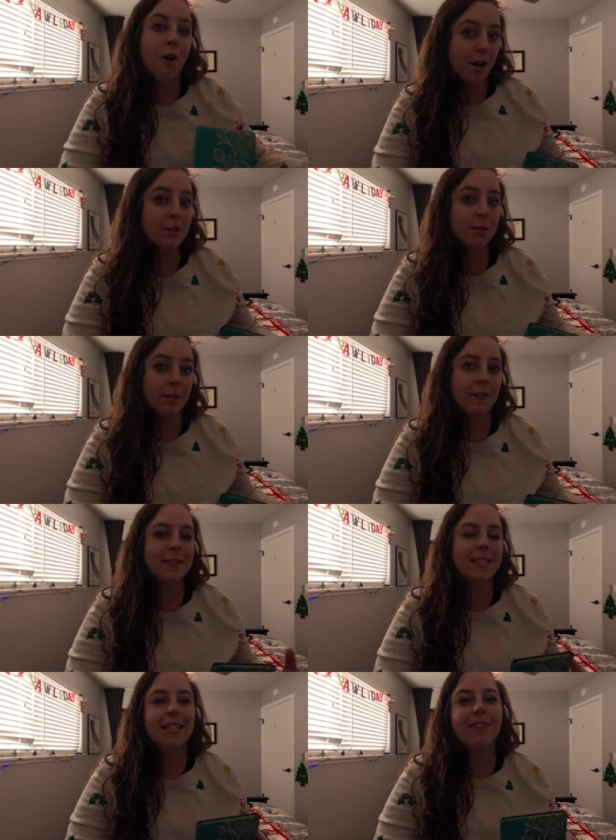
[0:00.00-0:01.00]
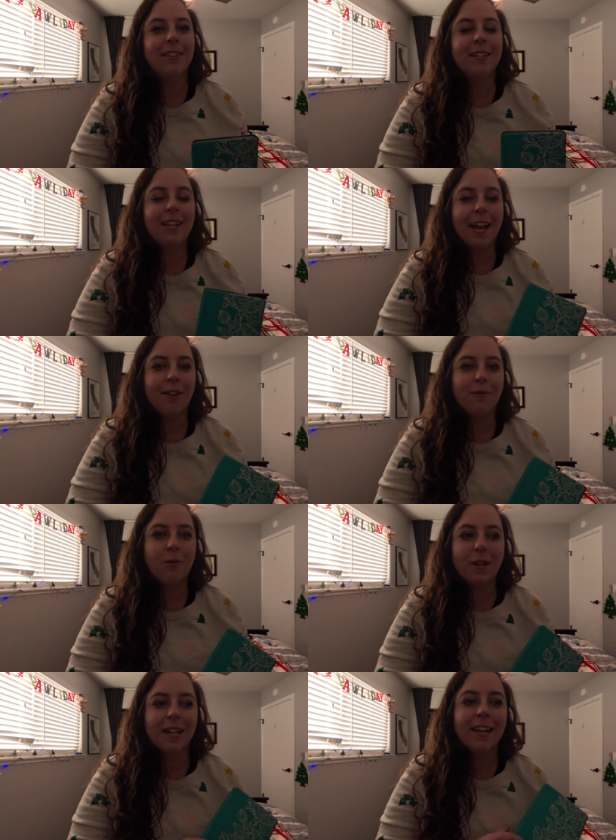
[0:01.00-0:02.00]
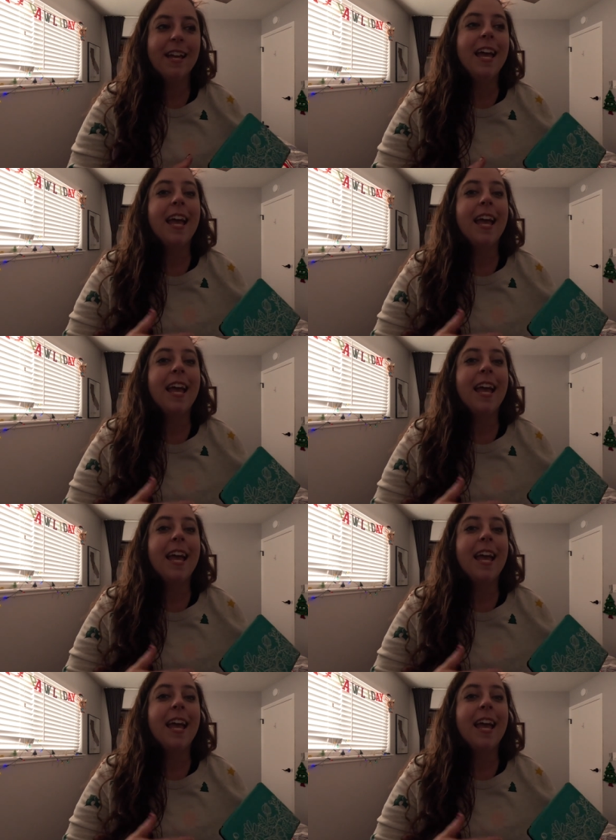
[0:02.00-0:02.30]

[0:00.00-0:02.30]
also lives in California